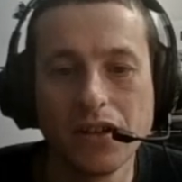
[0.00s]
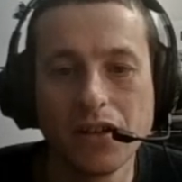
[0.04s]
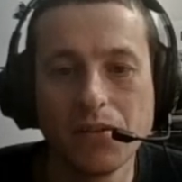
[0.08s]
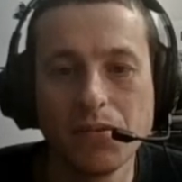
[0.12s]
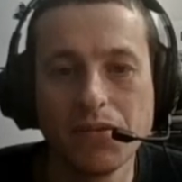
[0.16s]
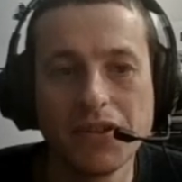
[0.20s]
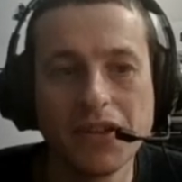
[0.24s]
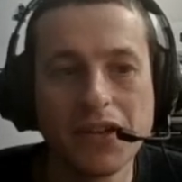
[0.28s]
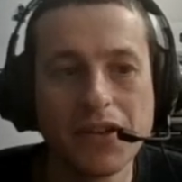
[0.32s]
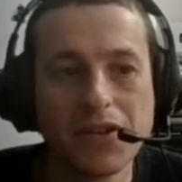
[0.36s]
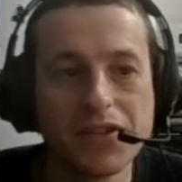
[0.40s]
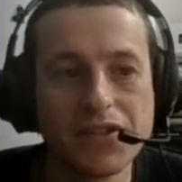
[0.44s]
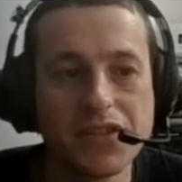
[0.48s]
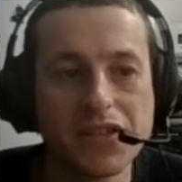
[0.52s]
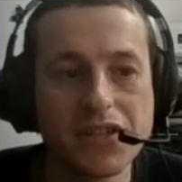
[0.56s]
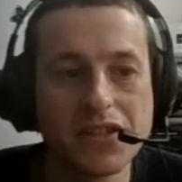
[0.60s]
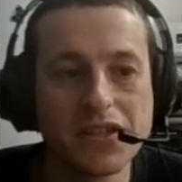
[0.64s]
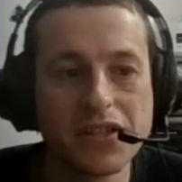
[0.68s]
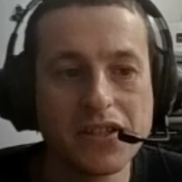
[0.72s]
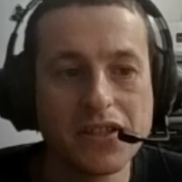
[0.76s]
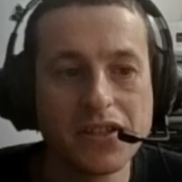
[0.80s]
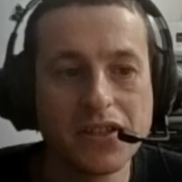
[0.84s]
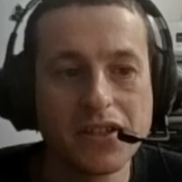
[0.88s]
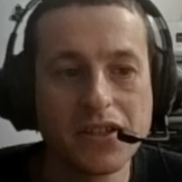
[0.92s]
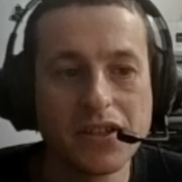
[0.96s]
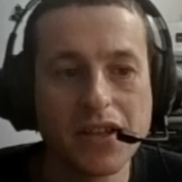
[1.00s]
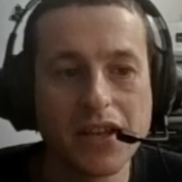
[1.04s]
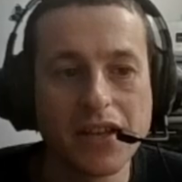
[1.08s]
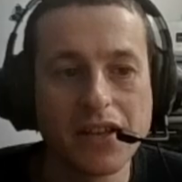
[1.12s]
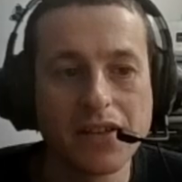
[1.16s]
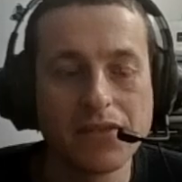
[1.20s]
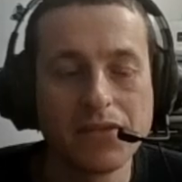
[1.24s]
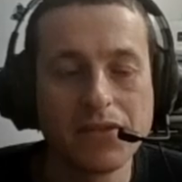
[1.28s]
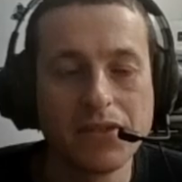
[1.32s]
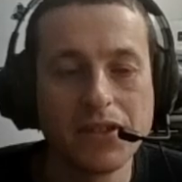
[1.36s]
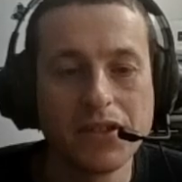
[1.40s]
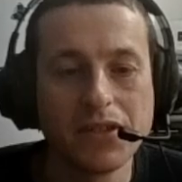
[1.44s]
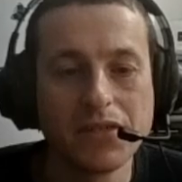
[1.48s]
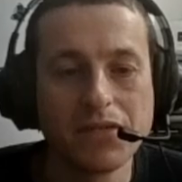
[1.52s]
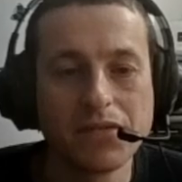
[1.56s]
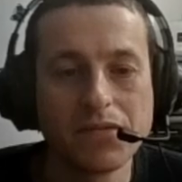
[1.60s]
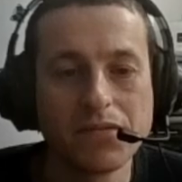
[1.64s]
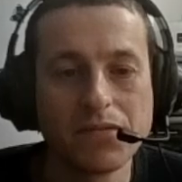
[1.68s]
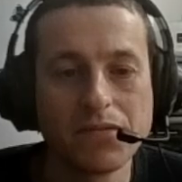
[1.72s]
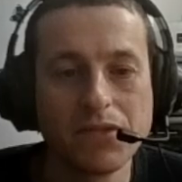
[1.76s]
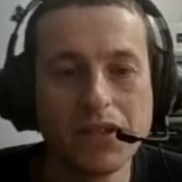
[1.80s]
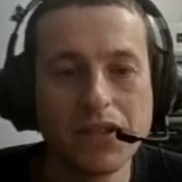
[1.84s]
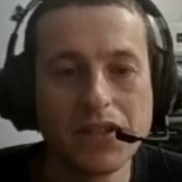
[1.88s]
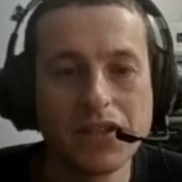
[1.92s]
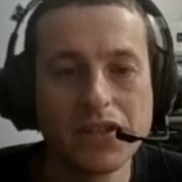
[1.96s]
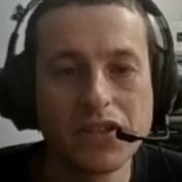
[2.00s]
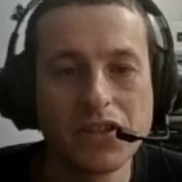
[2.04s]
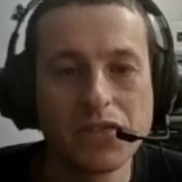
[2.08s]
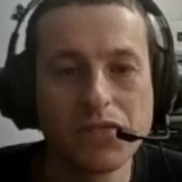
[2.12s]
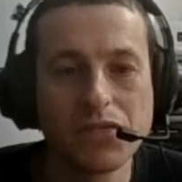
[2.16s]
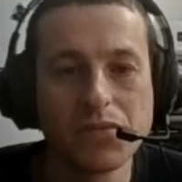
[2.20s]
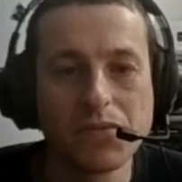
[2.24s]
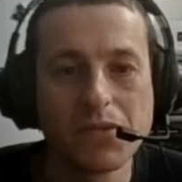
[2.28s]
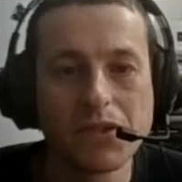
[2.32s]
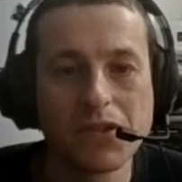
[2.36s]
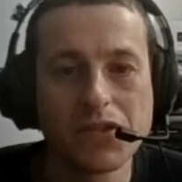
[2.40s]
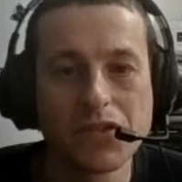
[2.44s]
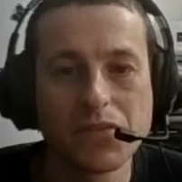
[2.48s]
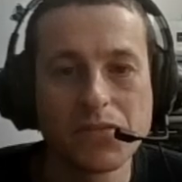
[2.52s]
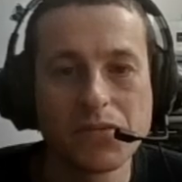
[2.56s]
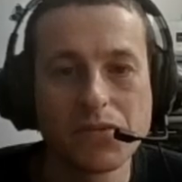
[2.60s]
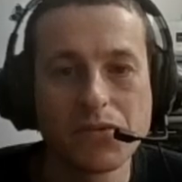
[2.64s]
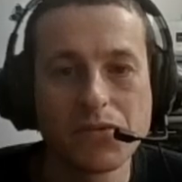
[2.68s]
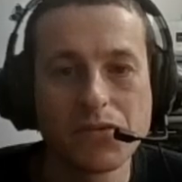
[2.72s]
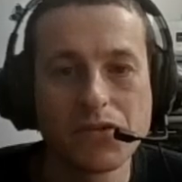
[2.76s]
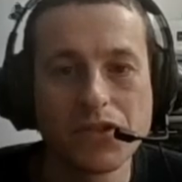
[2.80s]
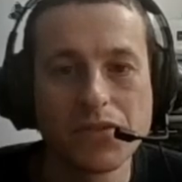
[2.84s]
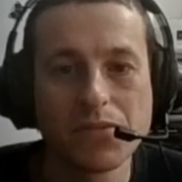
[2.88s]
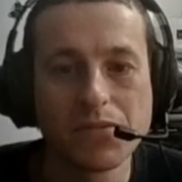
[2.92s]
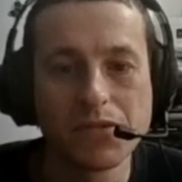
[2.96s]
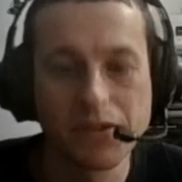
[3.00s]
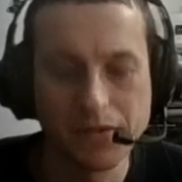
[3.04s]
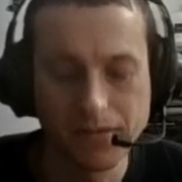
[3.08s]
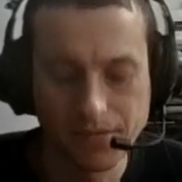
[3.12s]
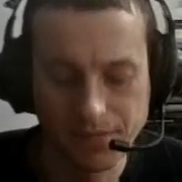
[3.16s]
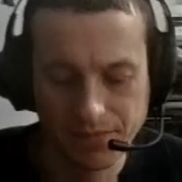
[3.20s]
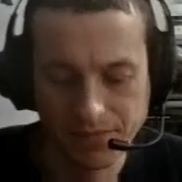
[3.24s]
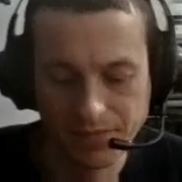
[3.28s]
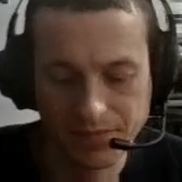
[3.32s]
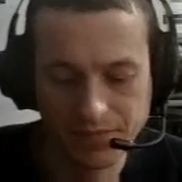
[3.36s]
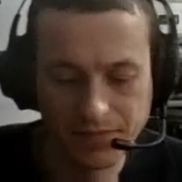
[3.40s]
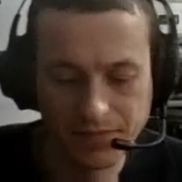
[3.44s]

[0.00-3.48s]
Oh, but that was easy. Look at that. We can scoop some extra bone chips.